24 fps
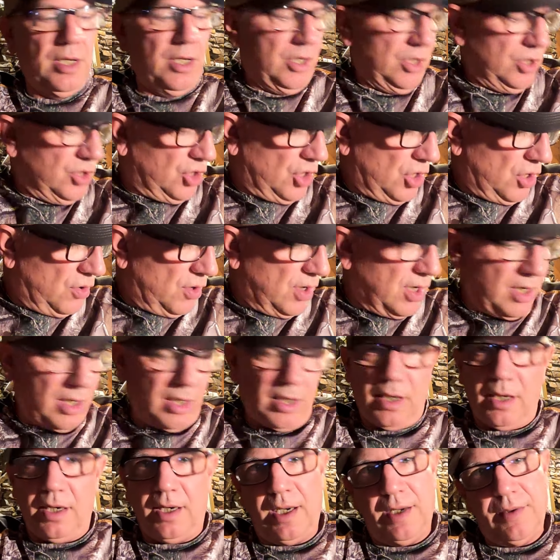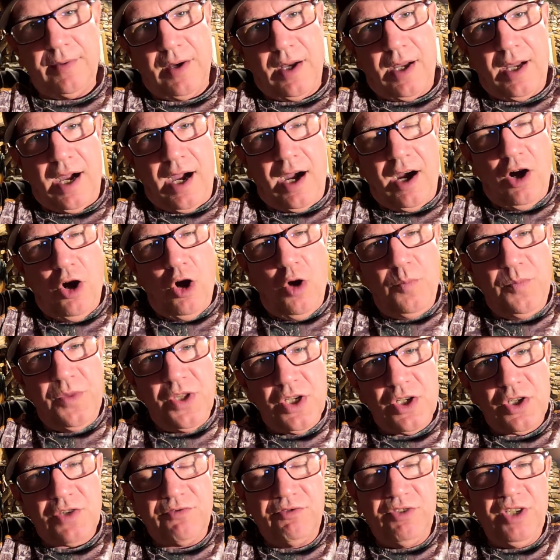So I hope
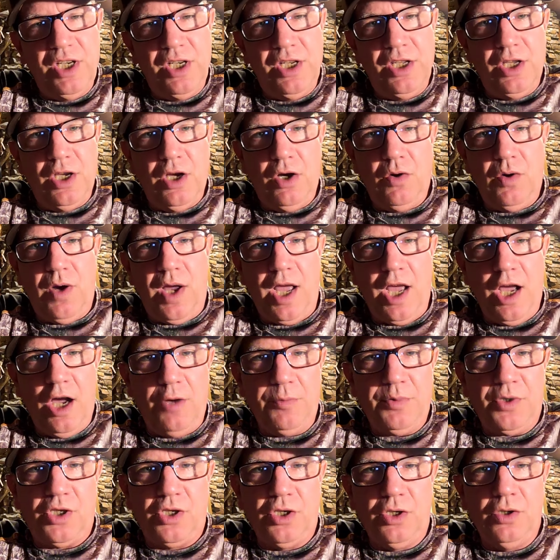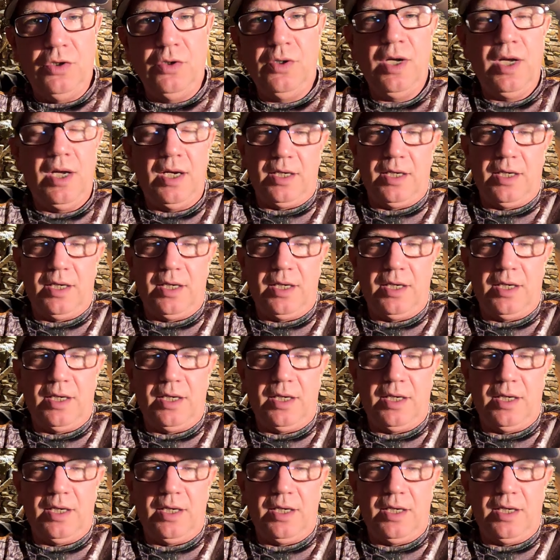this video helps you.